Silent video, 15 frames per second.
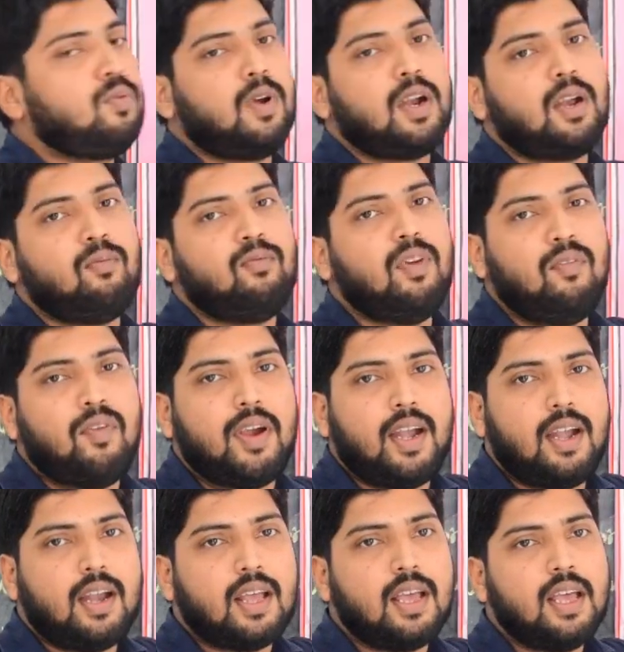one,
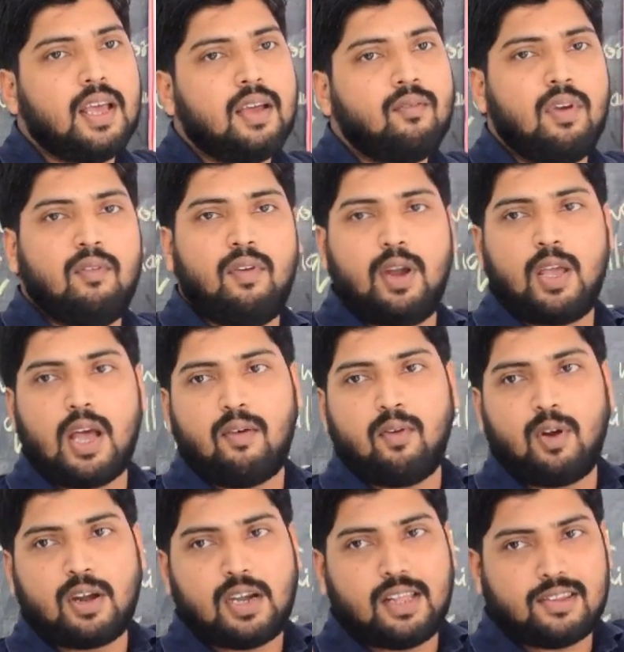vivid? Vivid you have
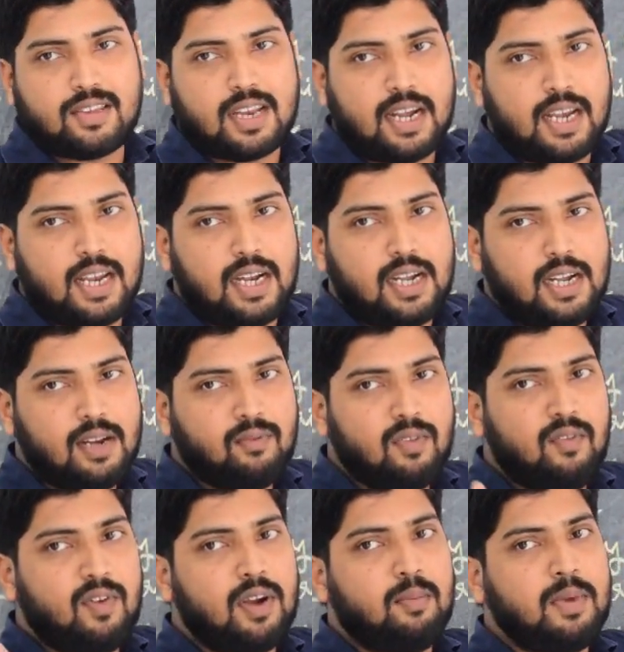already studied.
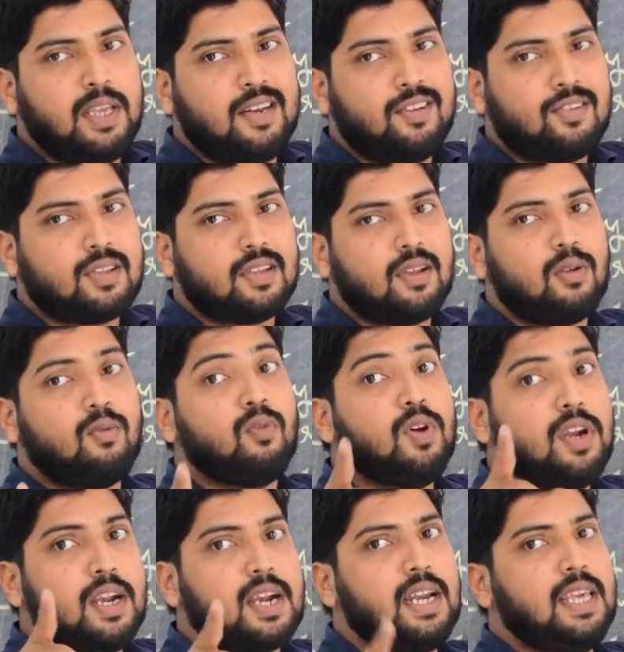Vivid means
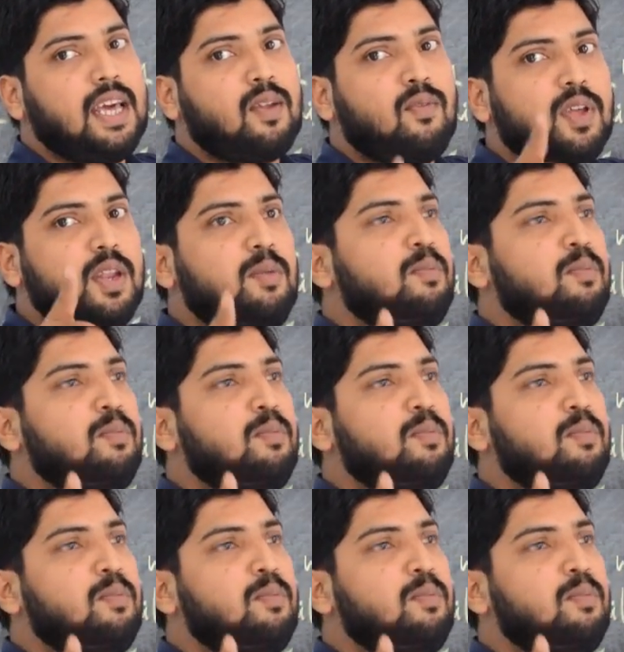very clear, very